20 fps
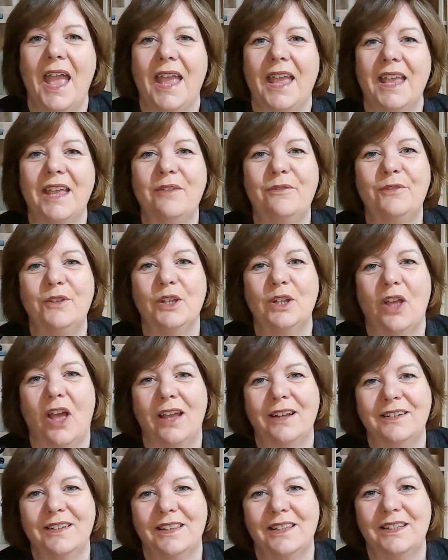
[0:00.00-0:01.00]
If you
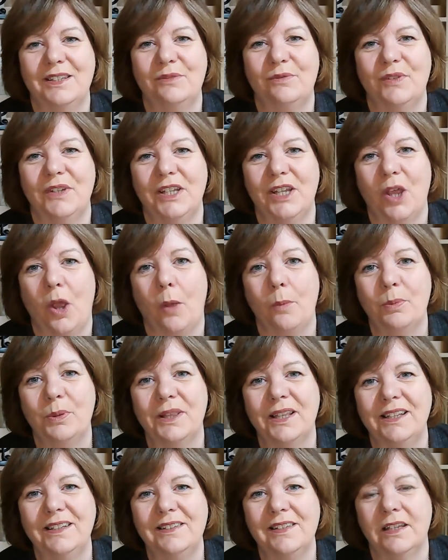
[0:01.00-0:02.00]
liked this video,
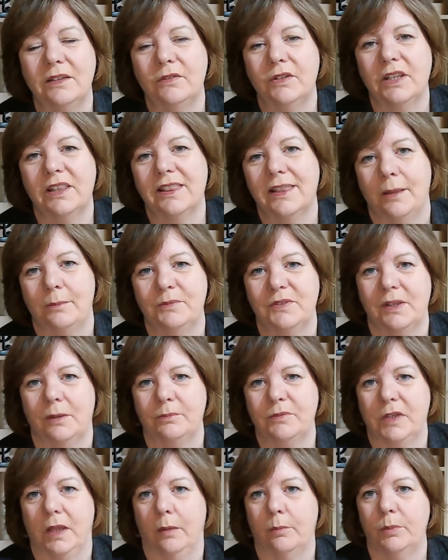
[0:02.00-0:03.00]
please give it a thumbs
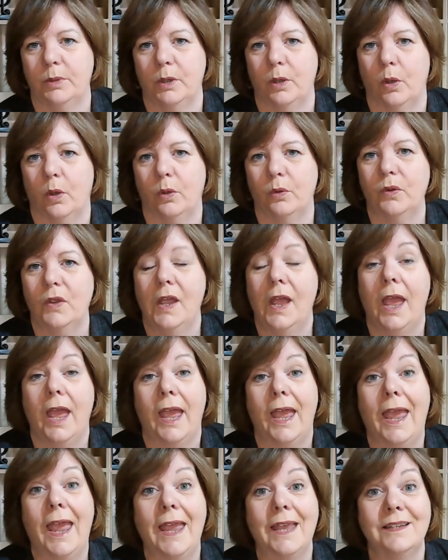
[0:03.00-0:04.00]
up down below.
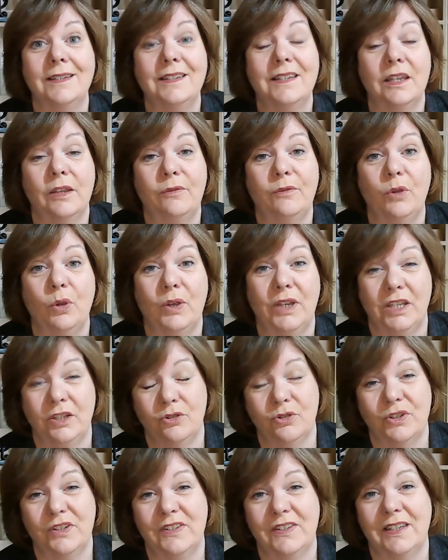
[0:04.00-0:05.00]
And if you're
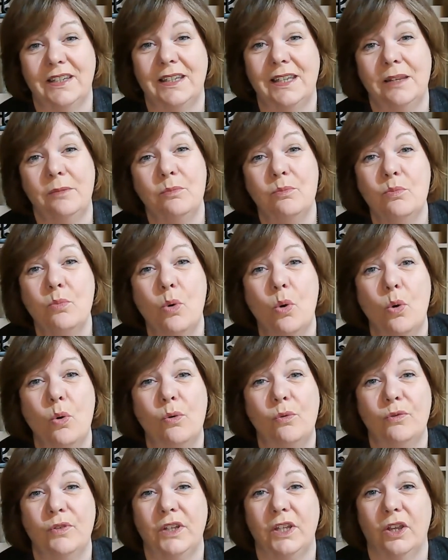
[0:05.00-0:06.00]
interested in
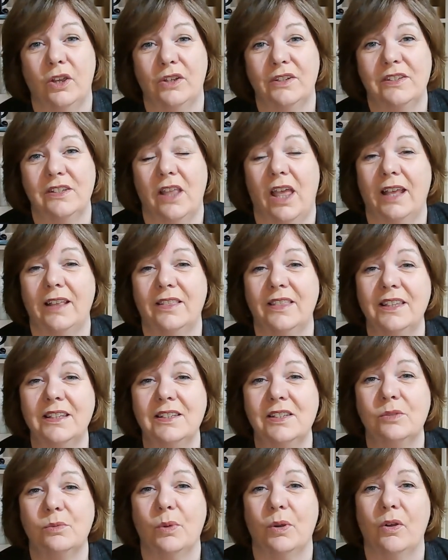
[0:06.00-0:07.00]
more videos like
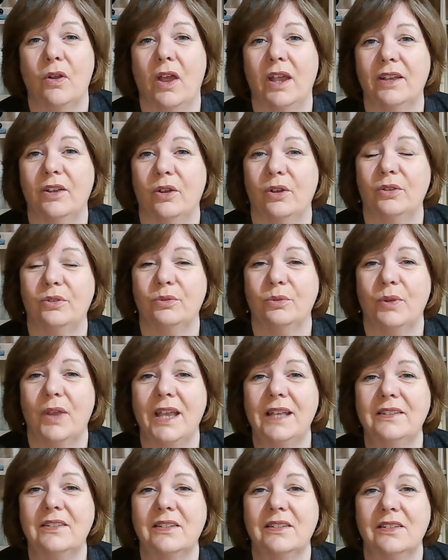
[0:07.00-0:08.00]
this, where I go through
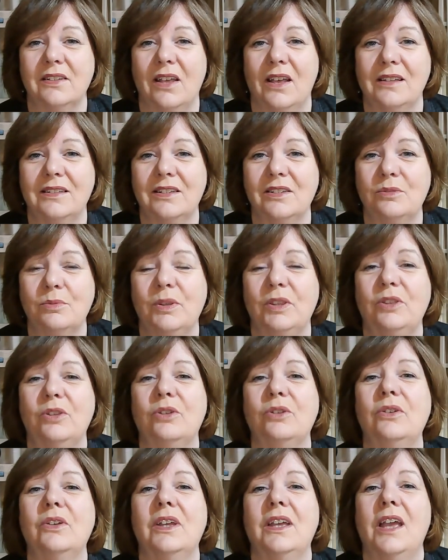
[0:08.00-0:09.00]
exercises with
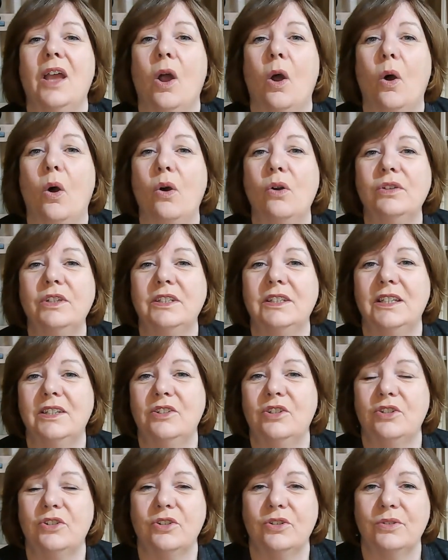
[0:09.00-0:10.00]
you, all you need
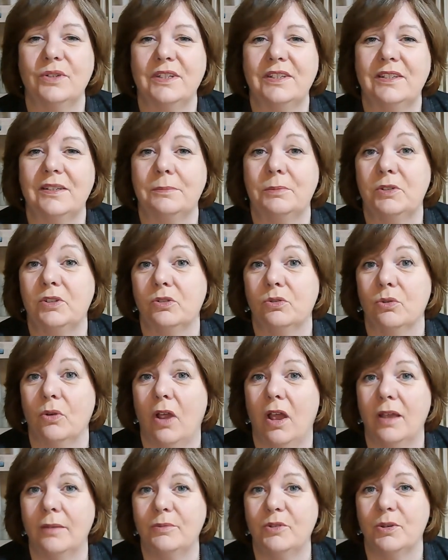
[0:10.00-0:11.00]
to do is
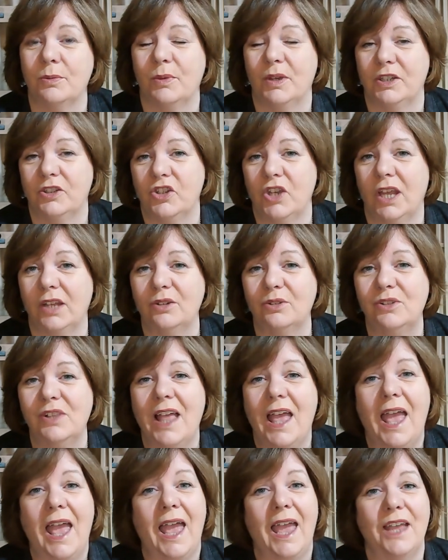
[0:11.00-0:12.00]
subscribe to my channel
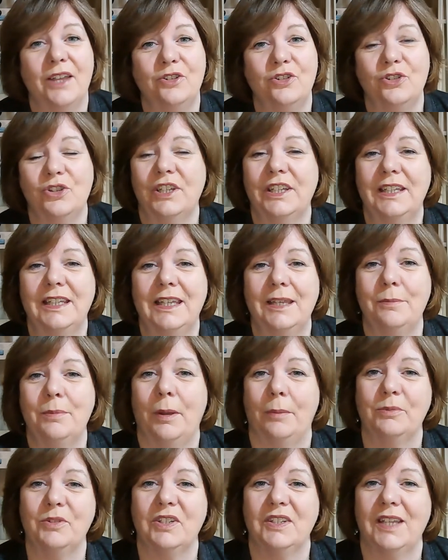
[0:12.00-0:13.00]
and you can keep
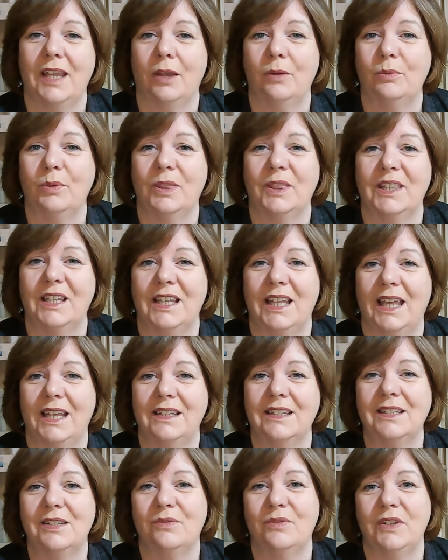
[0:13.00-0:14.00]
up to date with the
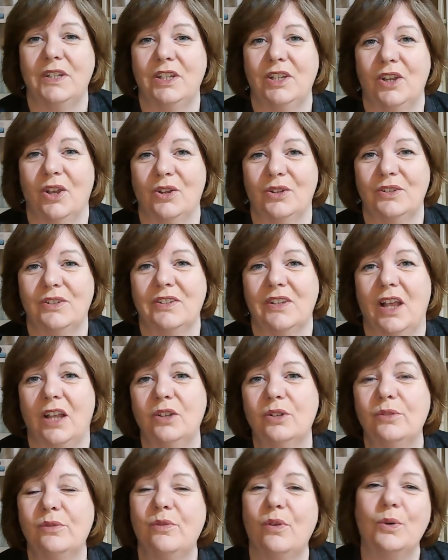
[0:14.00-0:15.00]
latest videos. I
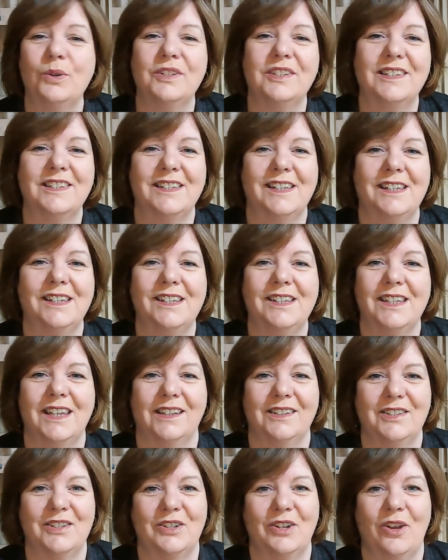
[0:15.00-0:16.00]
look forward to seeing you
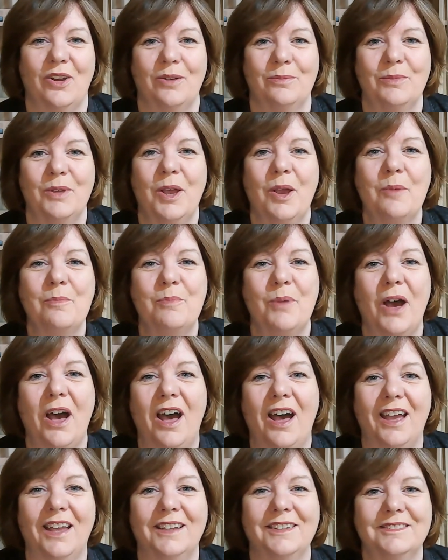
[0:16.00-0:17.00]
next time.
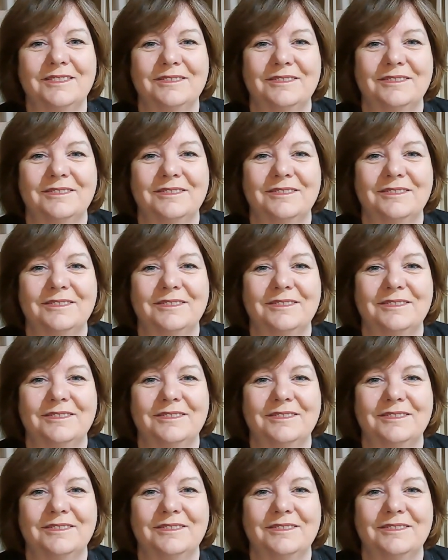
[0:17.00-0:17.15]
Bye.